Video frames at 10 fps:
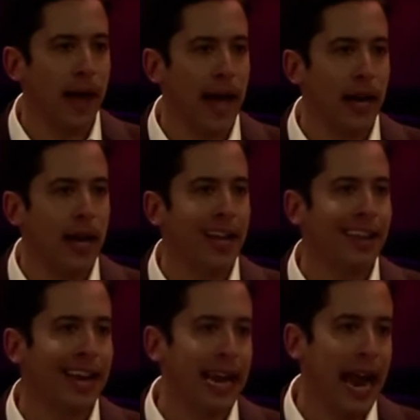ban,
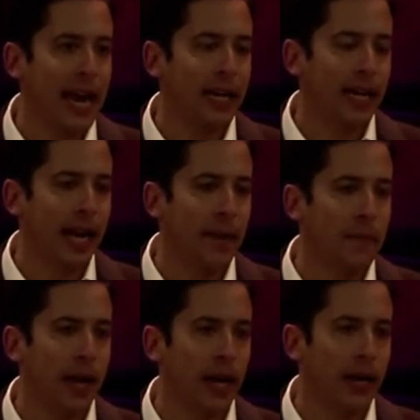they can't
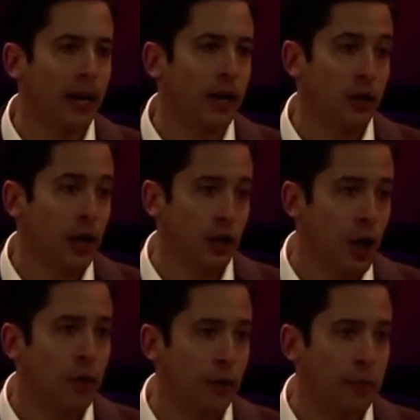get a
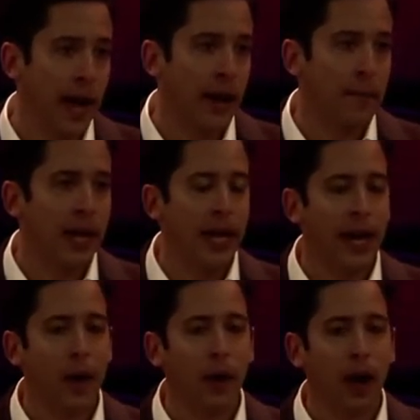total ban.
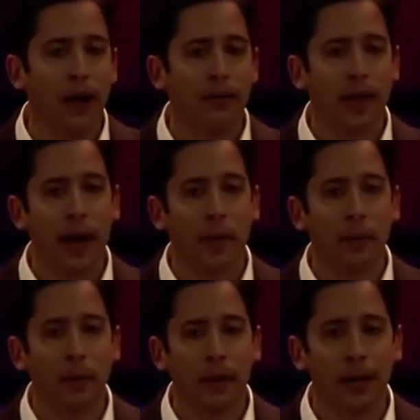Now, a lot of
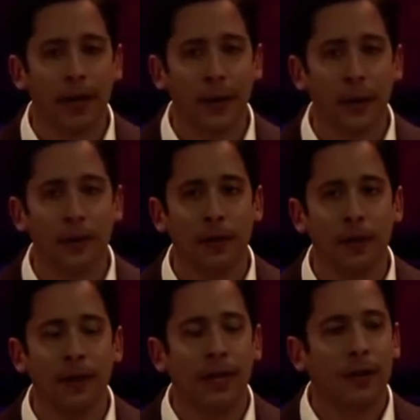them
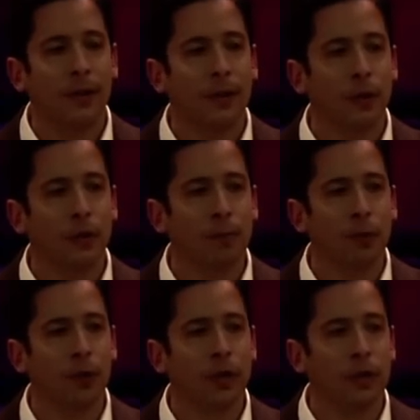use
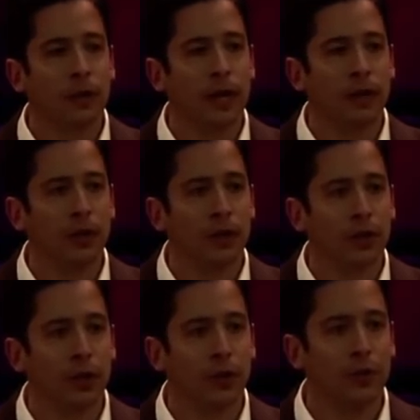prudence as an
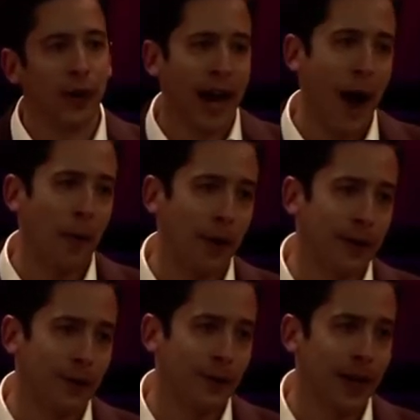excuse for
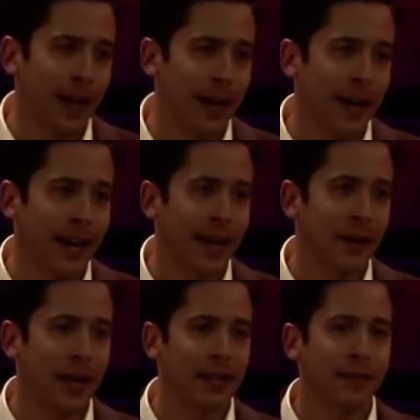cowardice, and
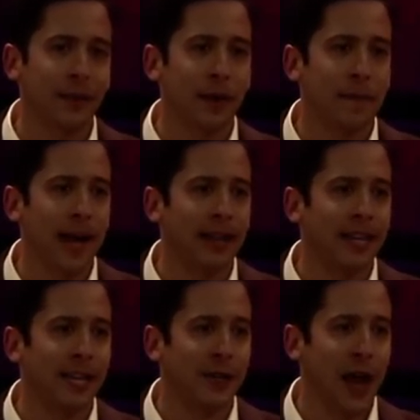that's a very bad
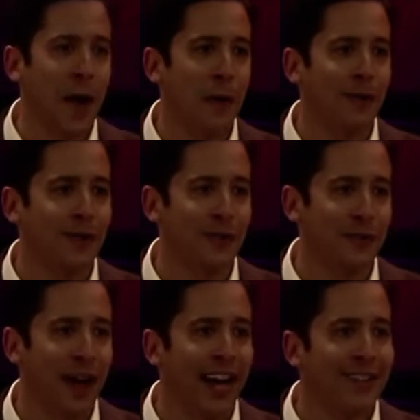thing, because cowardice is a
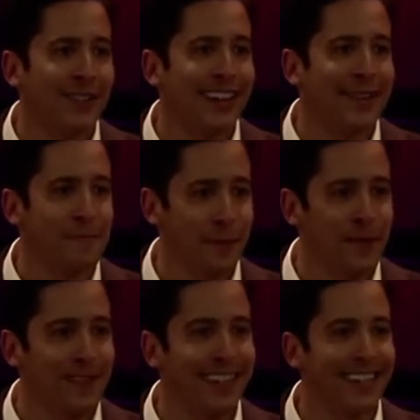vice and
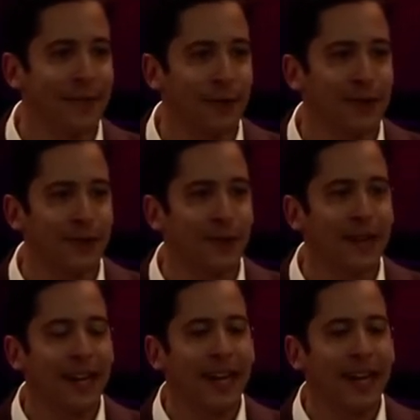prudence is a virtue.